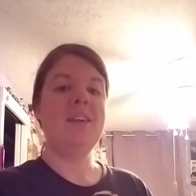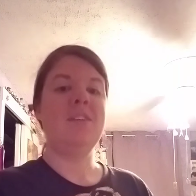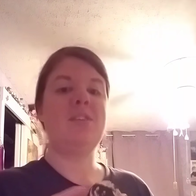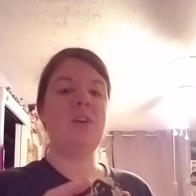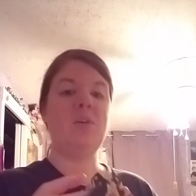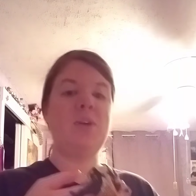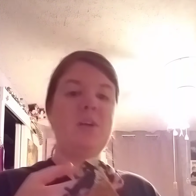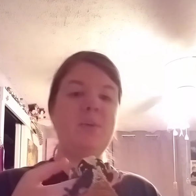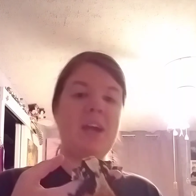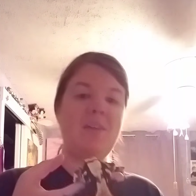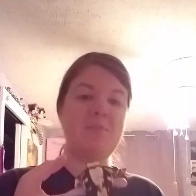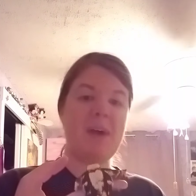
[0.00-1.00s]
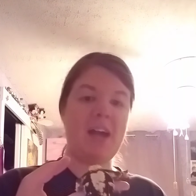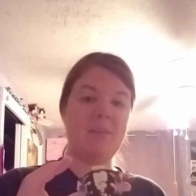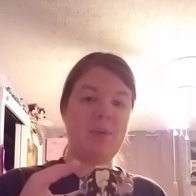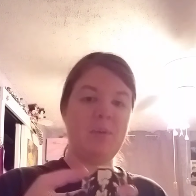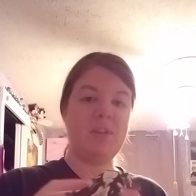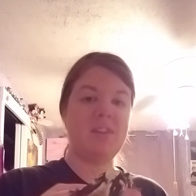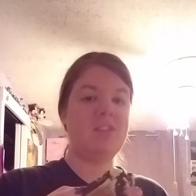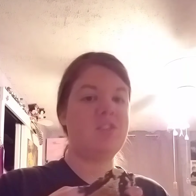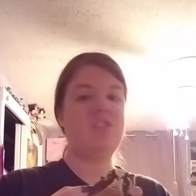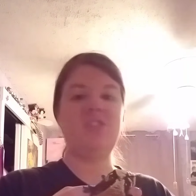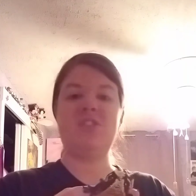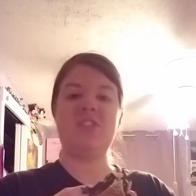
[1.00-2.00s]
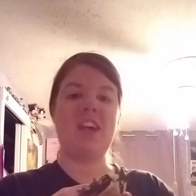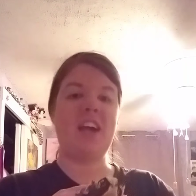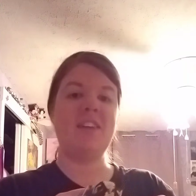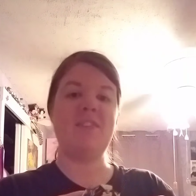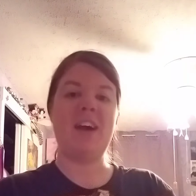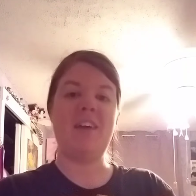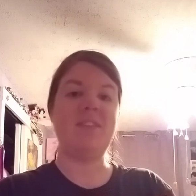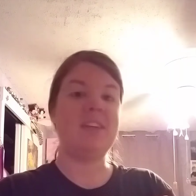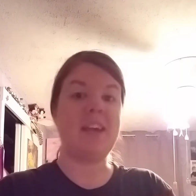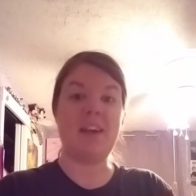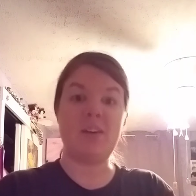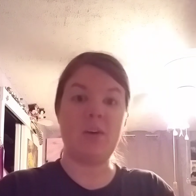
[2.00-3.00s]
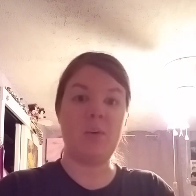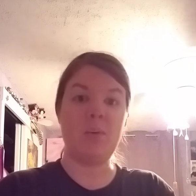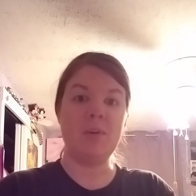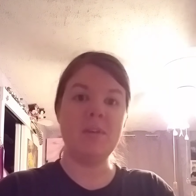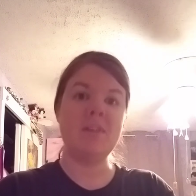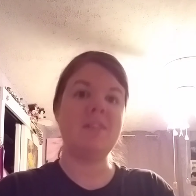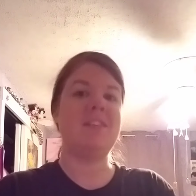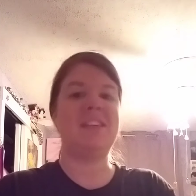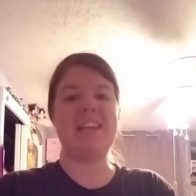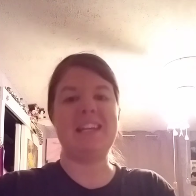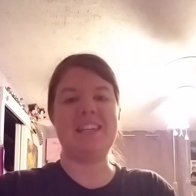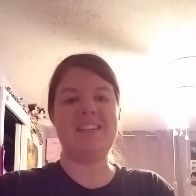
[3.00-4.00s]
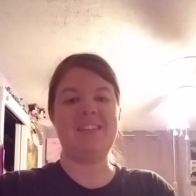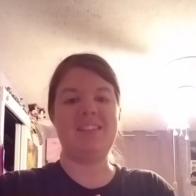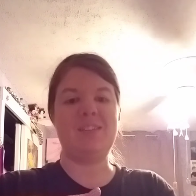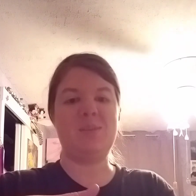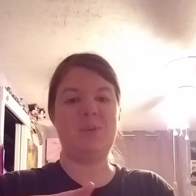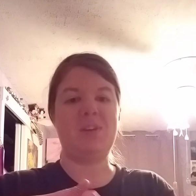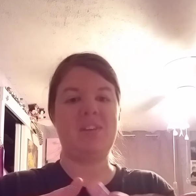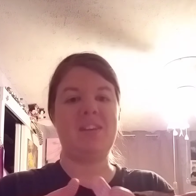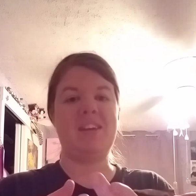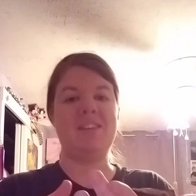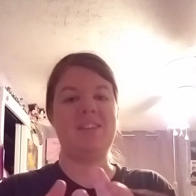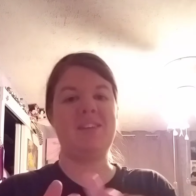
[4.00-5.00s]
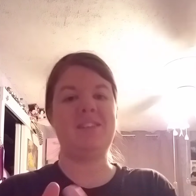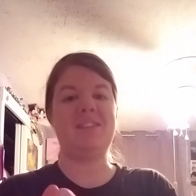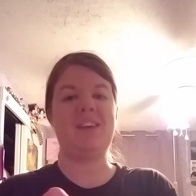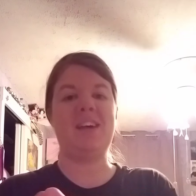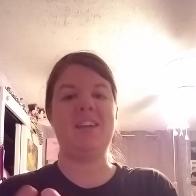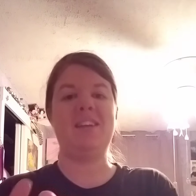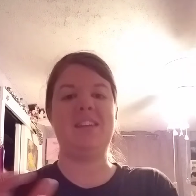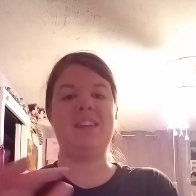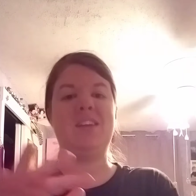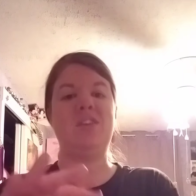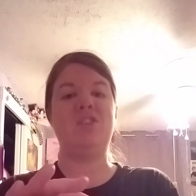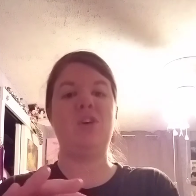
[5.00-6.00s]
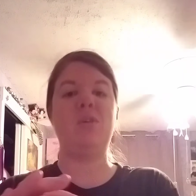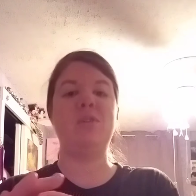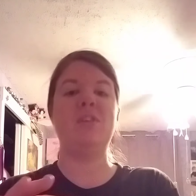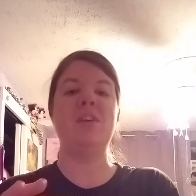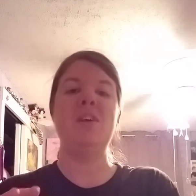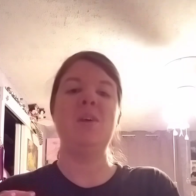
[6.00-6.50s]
So here we have Magma with us just to kind of have a gecko to get into the spirit of things, and I decided that an adult